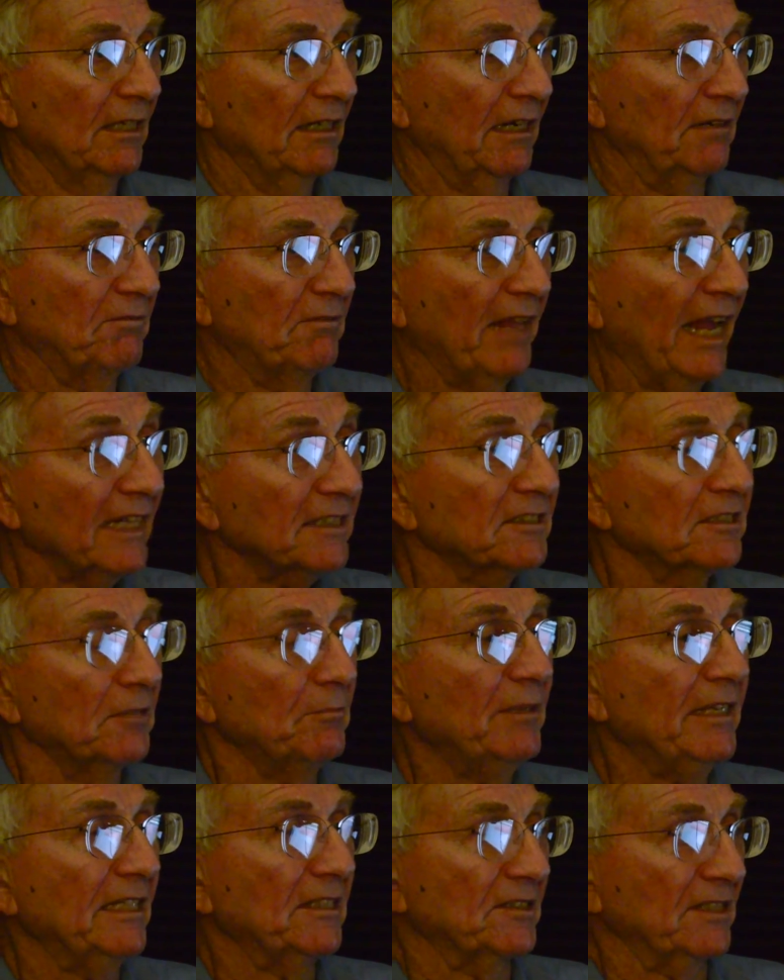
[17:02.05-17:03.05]
And that, to
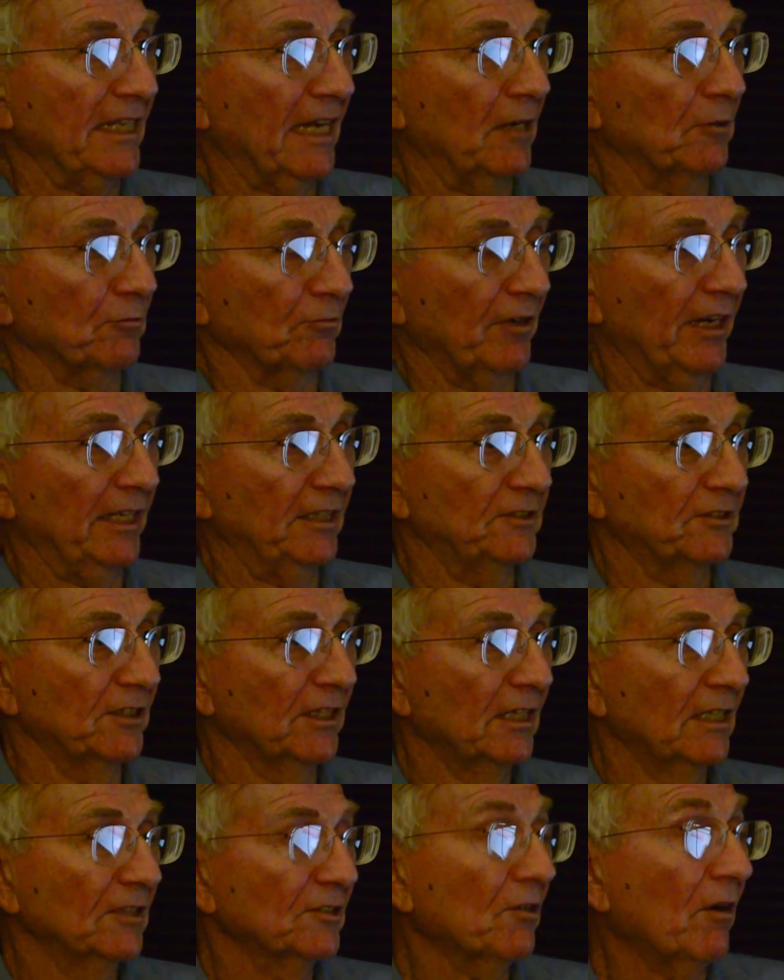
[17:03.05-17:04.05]
me, is the outrage.
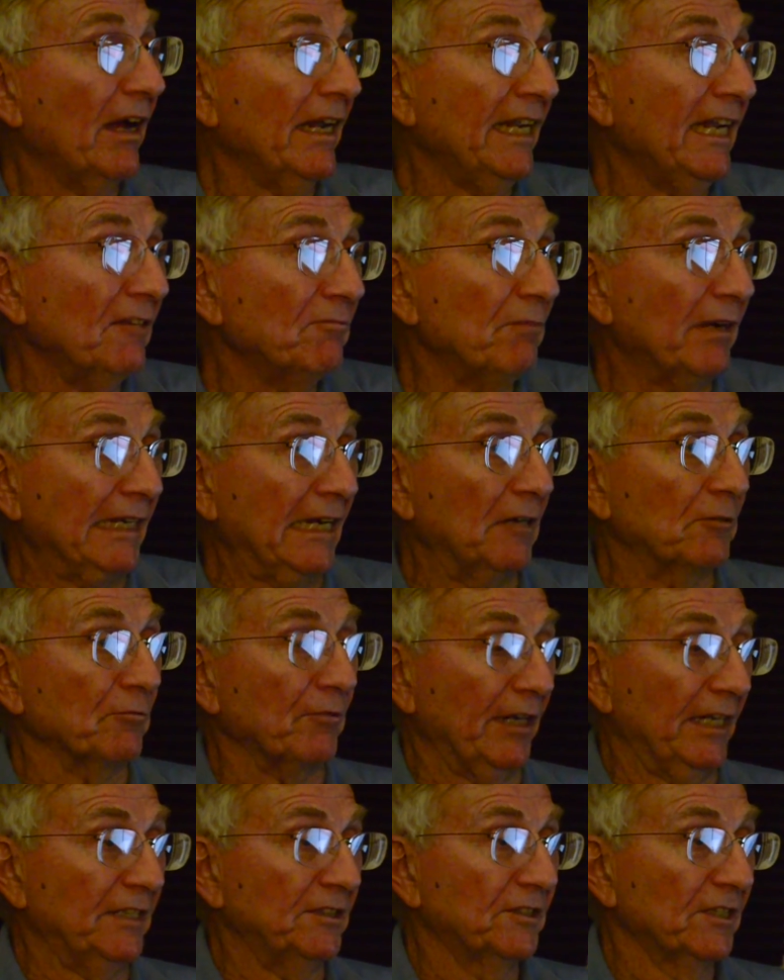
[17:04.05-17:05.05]
So I have my
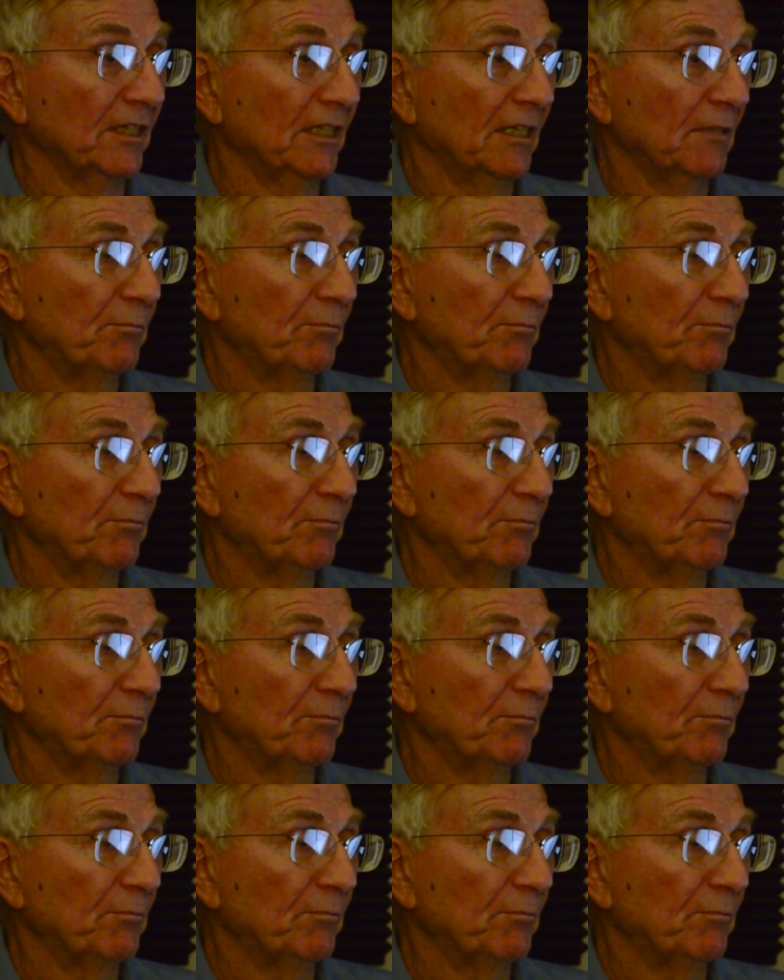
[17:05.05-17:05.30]
outrage,